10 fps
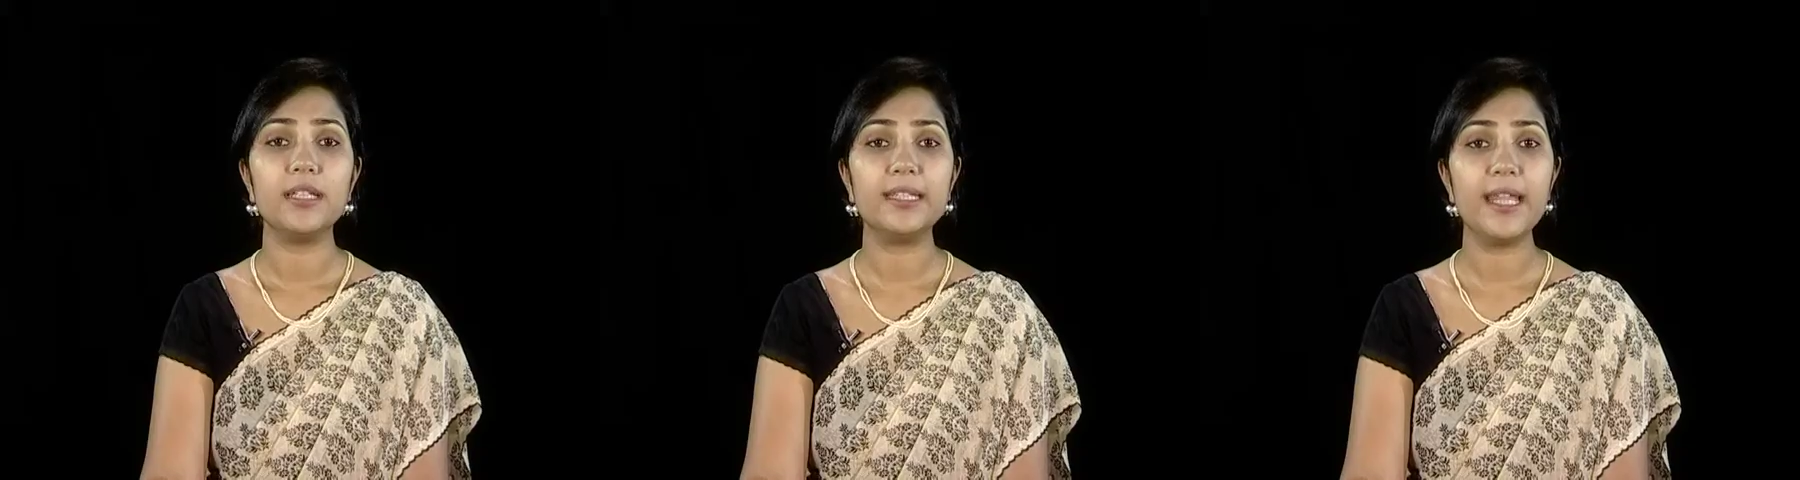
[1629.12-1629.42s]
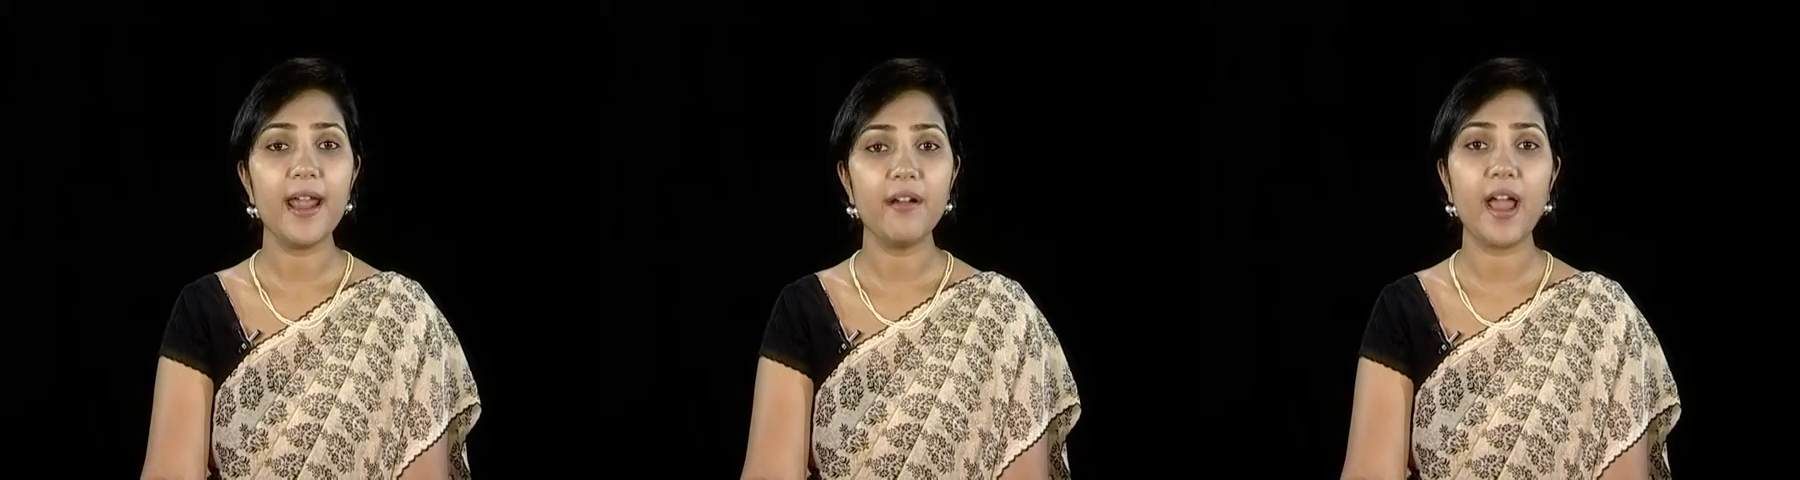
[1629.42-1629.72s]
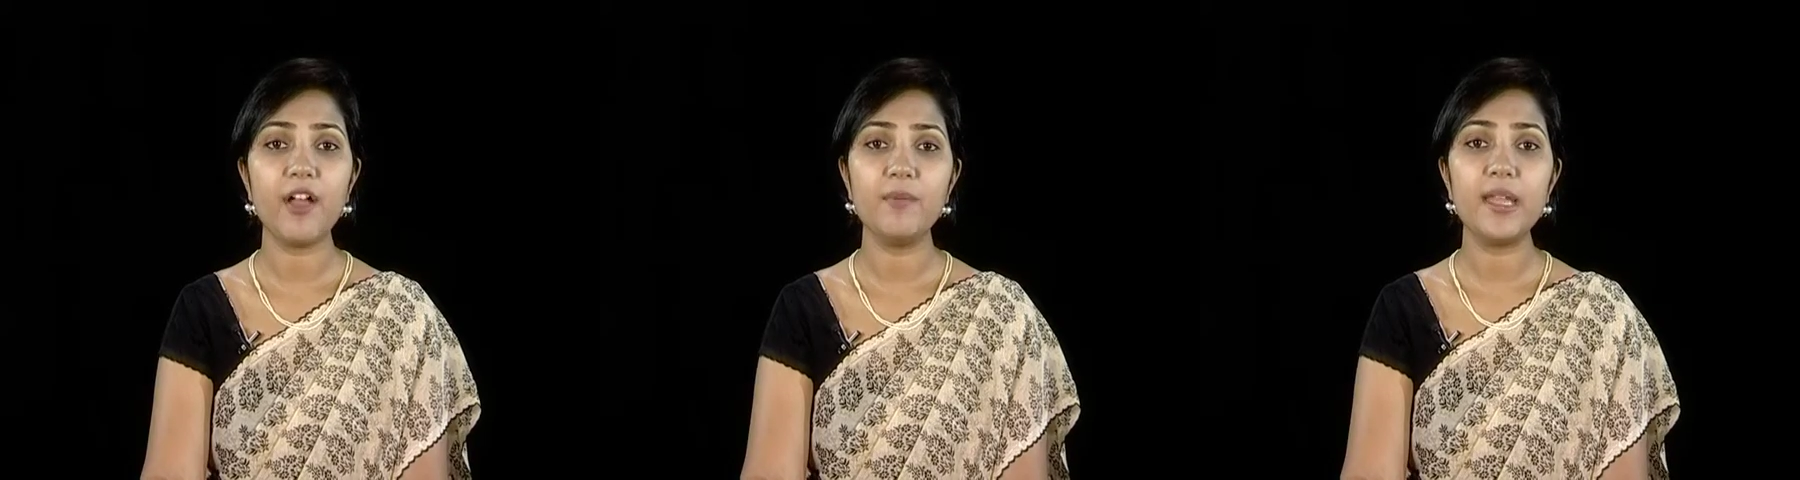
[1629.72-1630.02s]
There
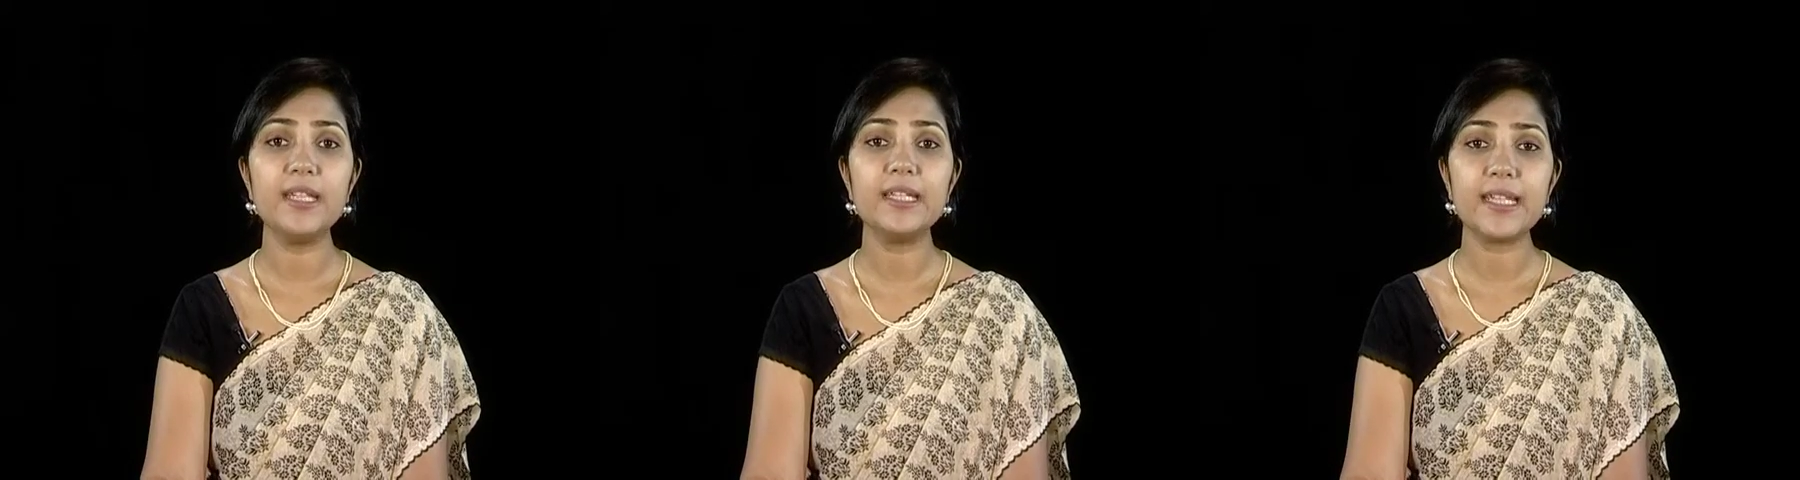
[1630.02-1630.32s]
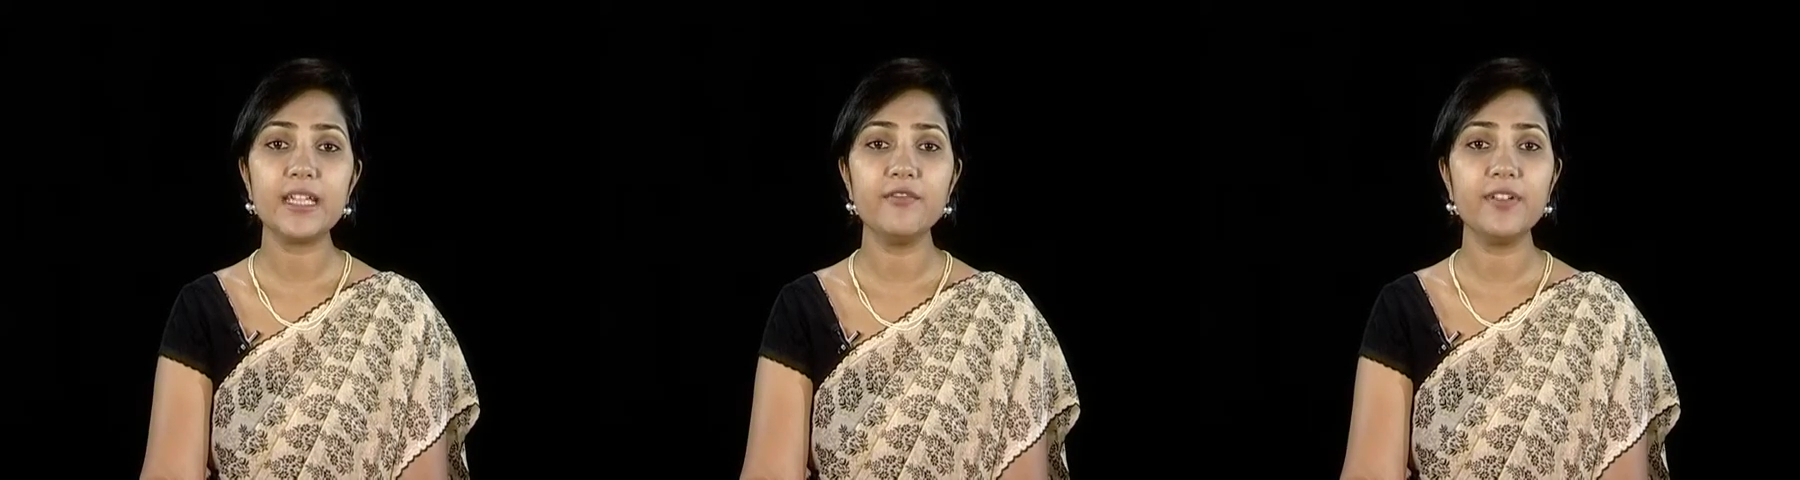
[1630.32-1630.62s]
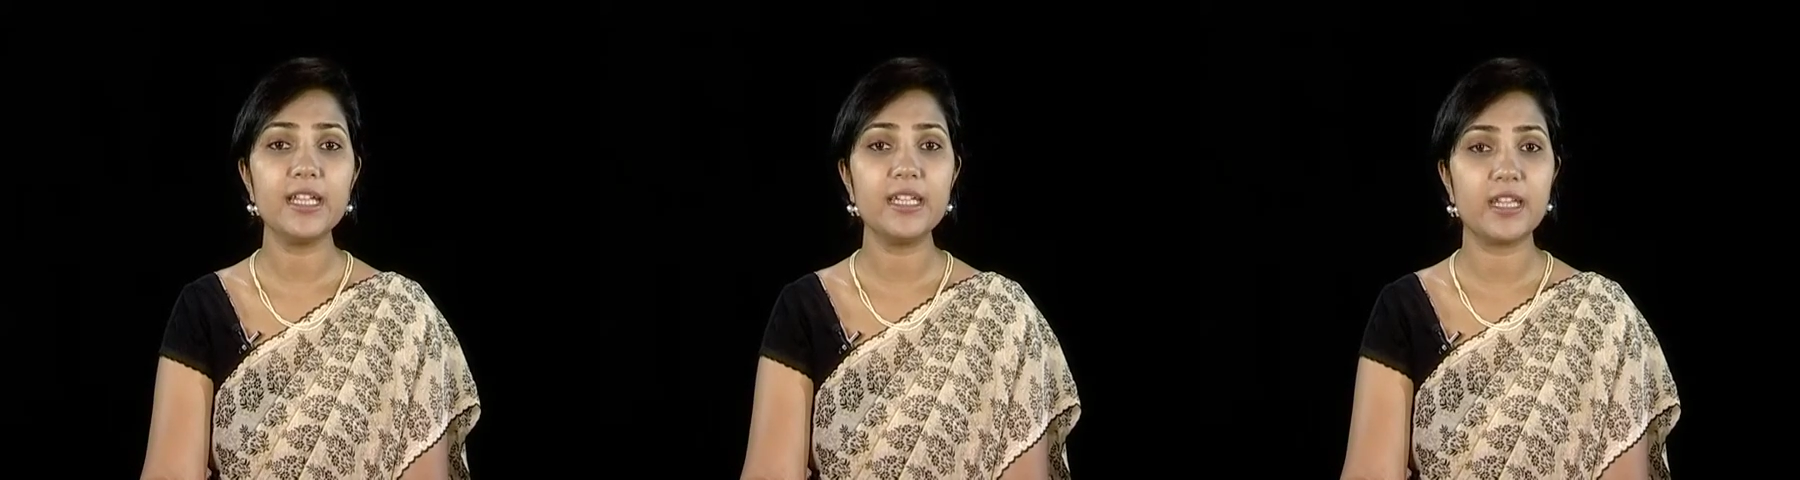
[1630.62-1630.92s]
have been
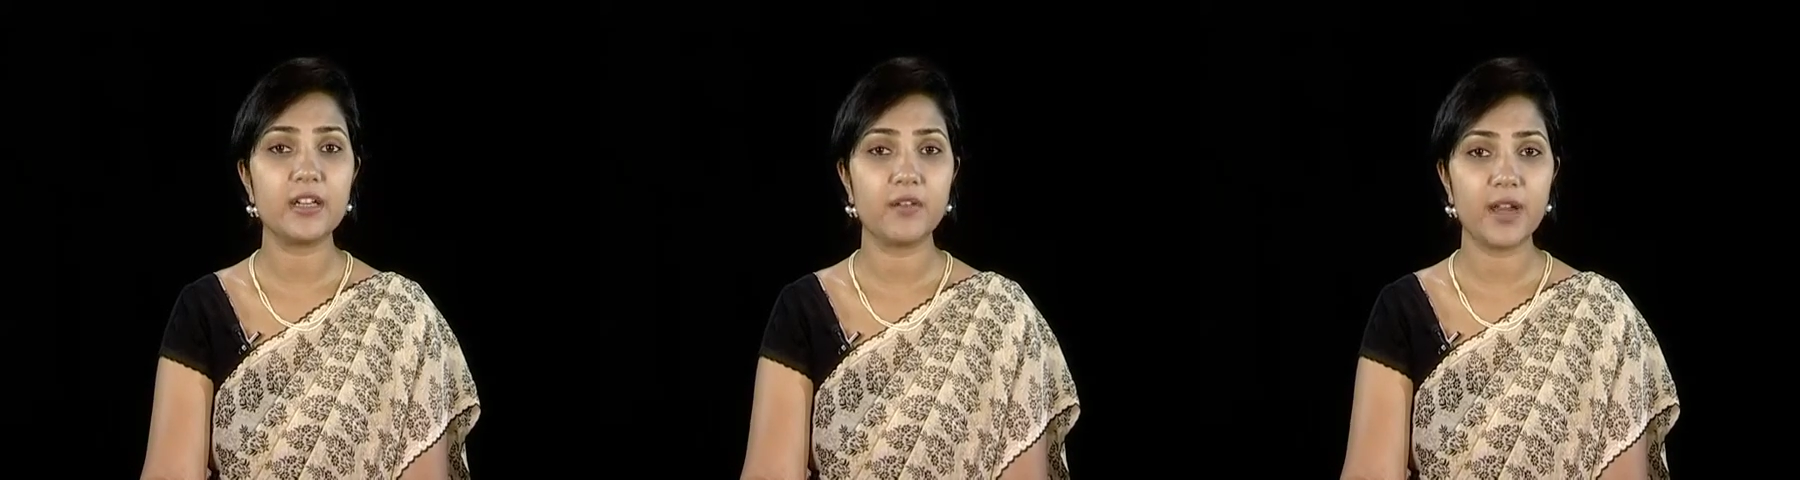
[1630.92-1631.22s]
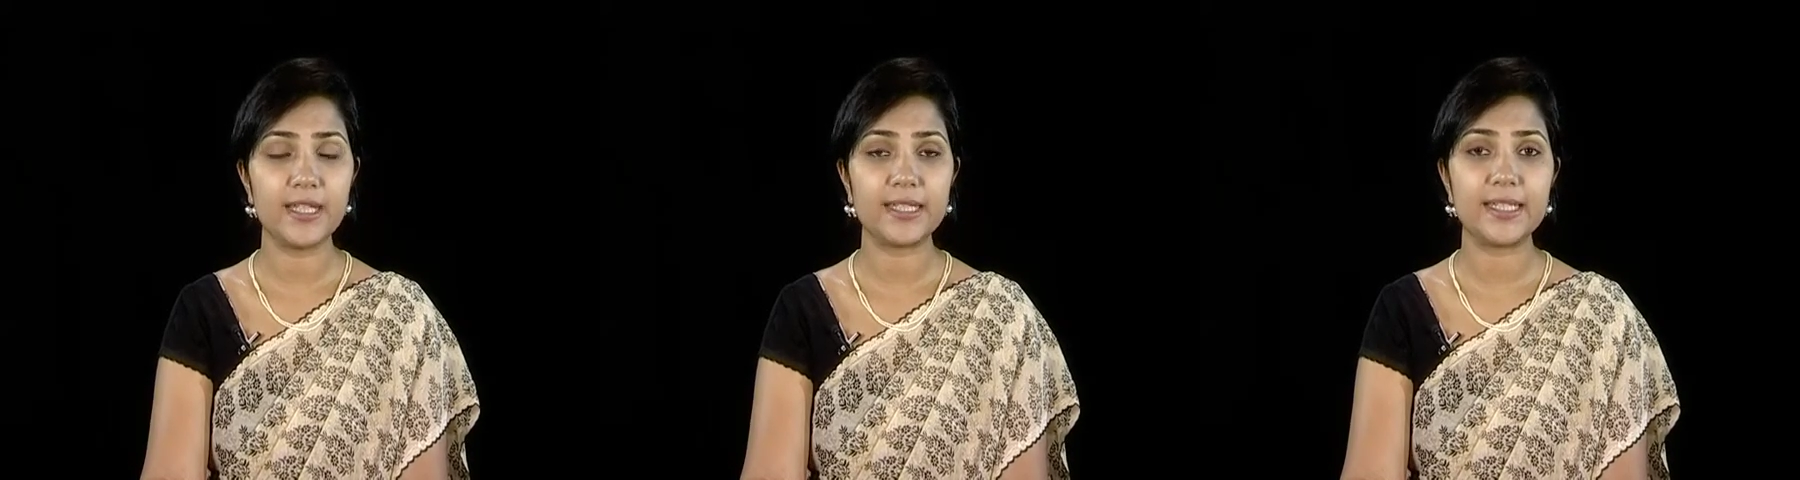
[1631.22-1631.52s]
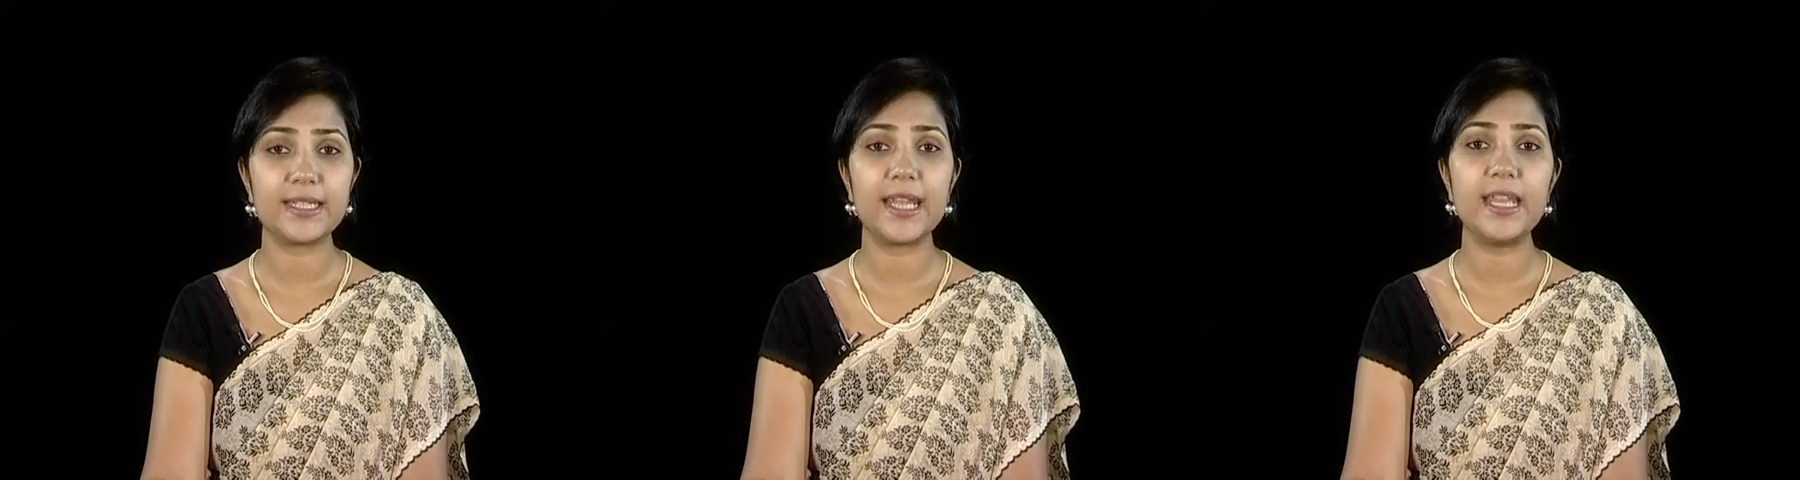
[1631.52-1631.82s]
significant increases